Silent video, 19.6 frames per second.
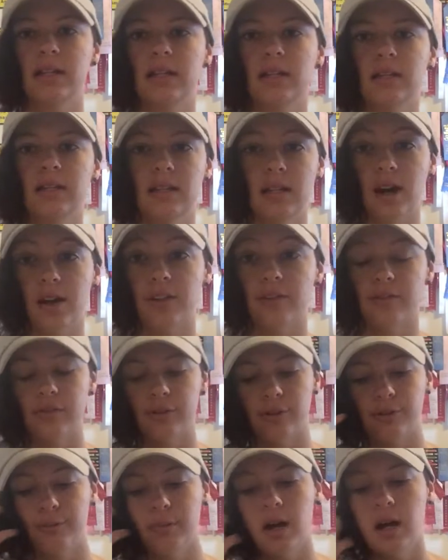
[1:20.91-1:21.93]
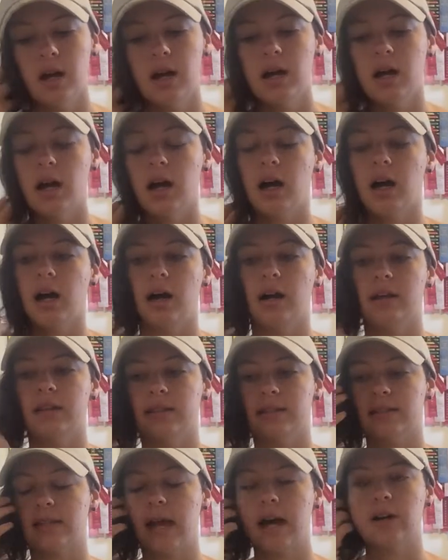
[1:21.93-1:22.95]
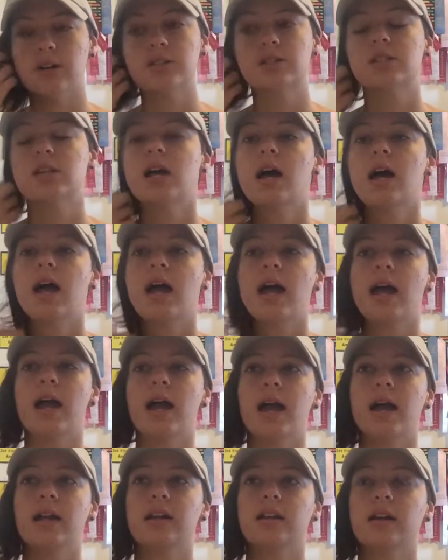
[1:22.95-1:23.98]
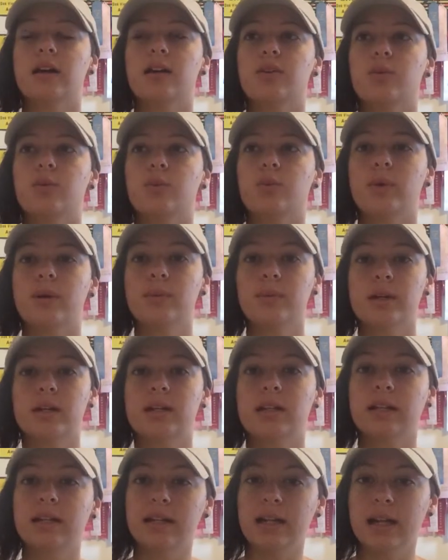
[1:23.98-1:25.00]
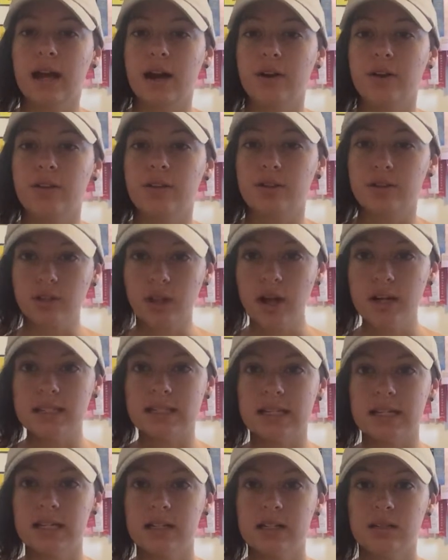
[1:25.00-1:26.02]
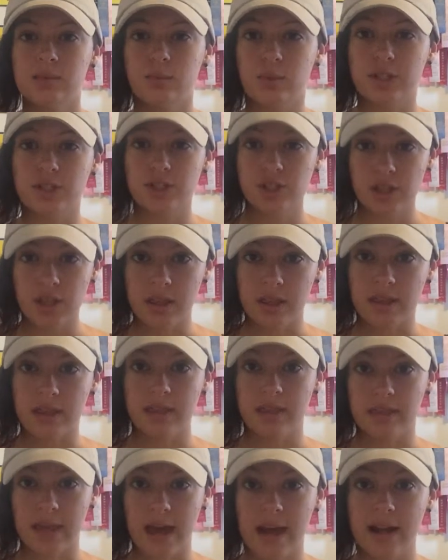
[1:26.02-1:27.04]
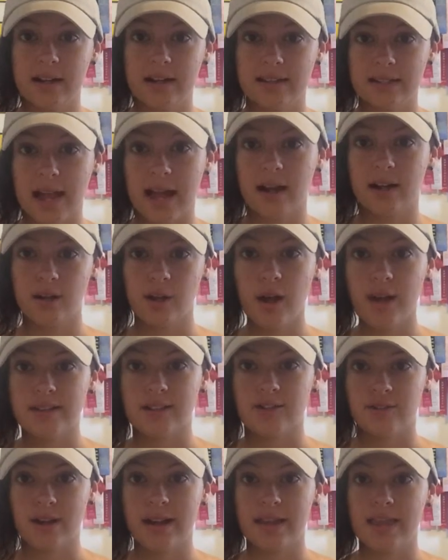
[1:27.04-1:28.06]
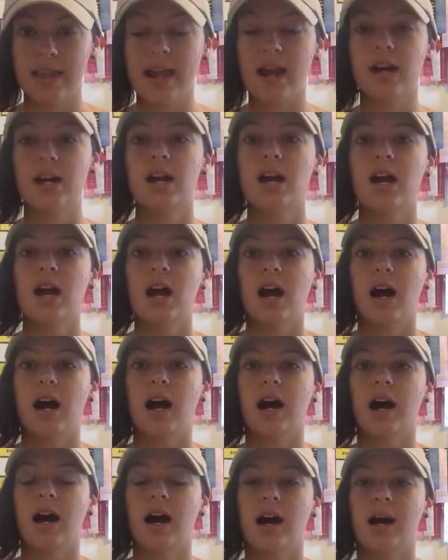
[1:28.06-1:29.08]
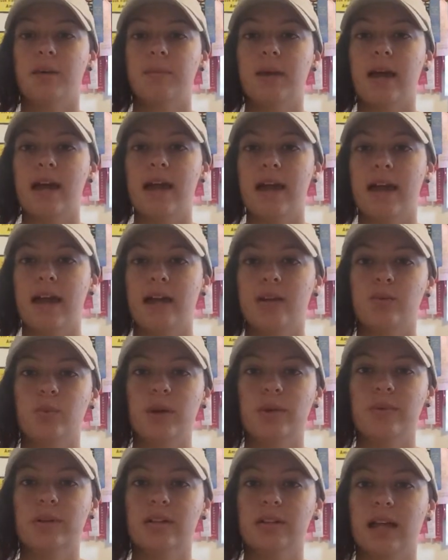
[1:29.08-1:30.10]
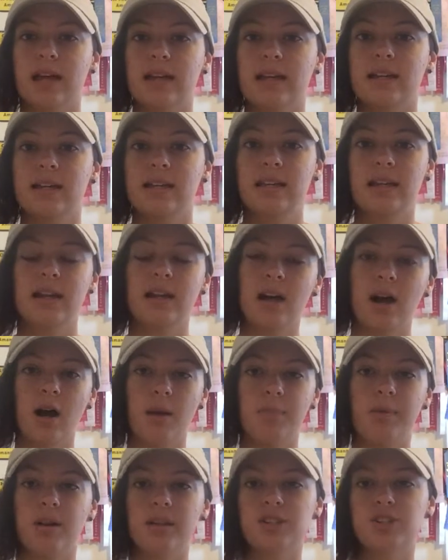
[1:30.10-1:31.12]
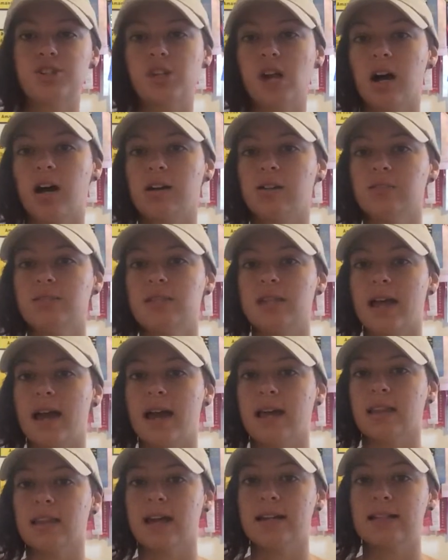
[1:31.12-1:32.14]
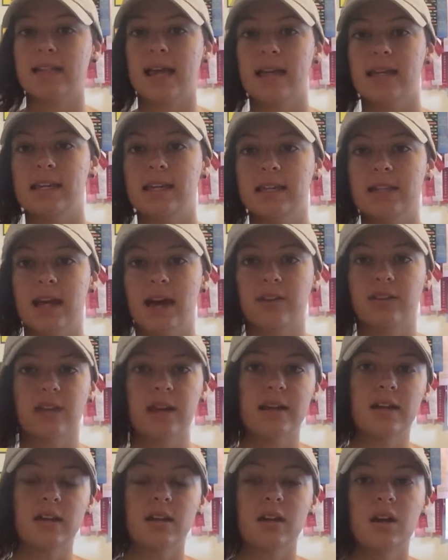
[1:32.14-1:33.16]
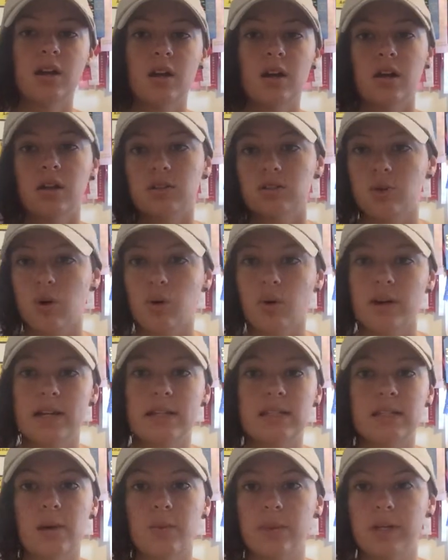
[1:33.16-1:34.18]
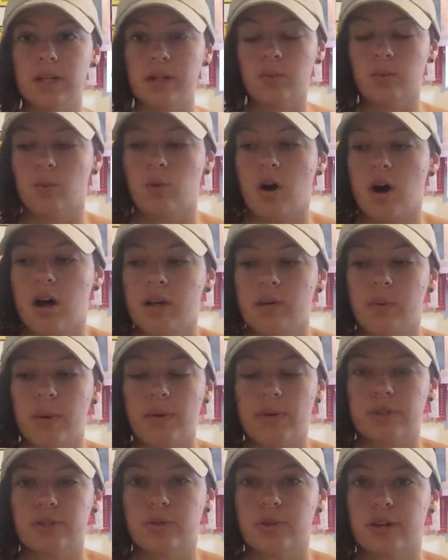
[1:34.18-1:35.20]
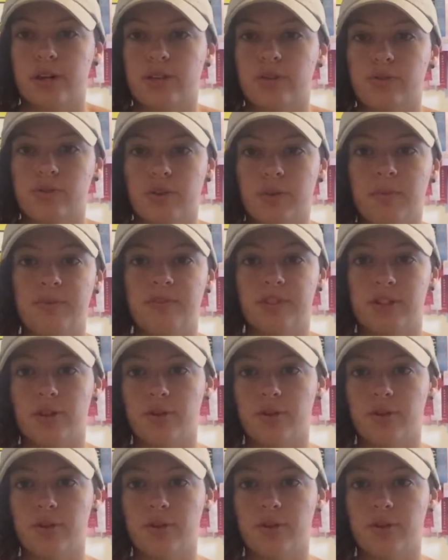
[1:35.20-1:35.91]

in the other room in this house, and we were cleaning out the closet, which, that exact closet right there. And we were like getting up on the shelves and like taking down like toys that we didn't want, and we were sorting through them for